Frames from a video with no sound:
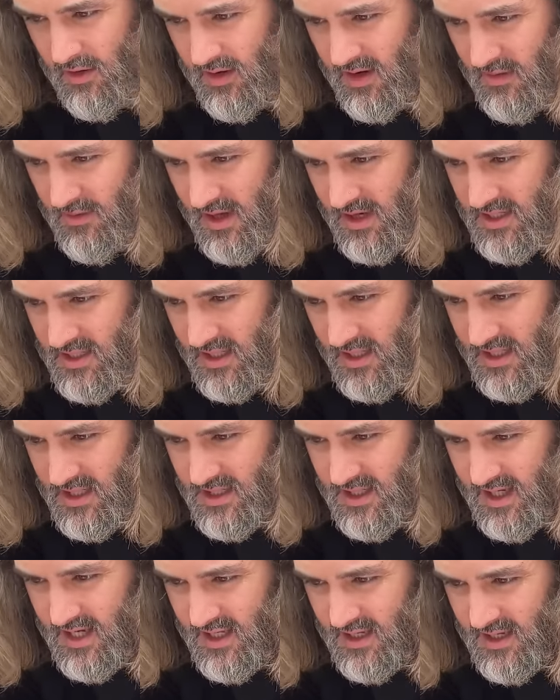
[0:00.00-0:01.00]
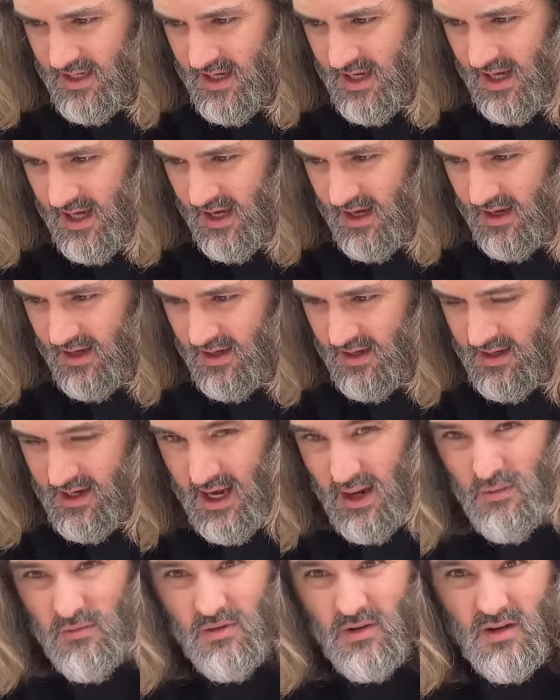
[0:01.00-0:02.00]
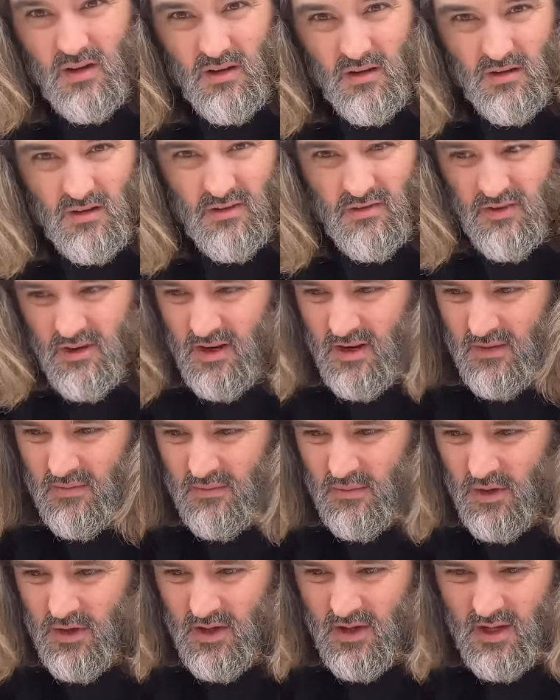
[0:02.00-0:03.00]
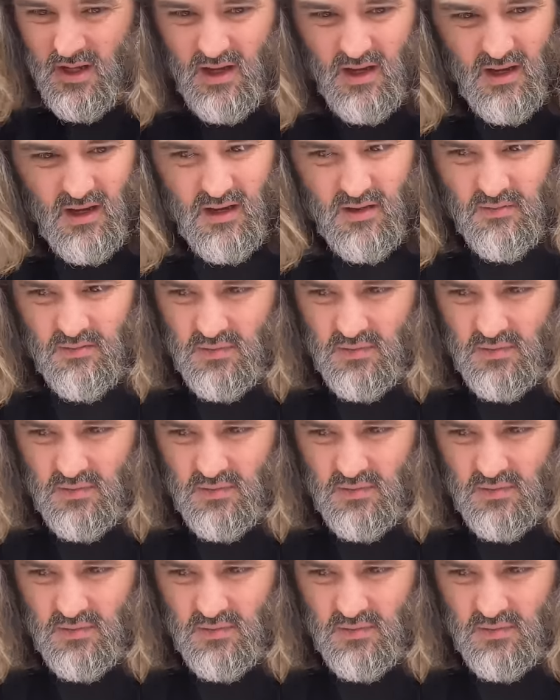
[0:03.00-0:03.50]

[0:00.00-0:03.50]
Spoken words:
and I'm actually sticking the camera on the fucking bonnet of the car.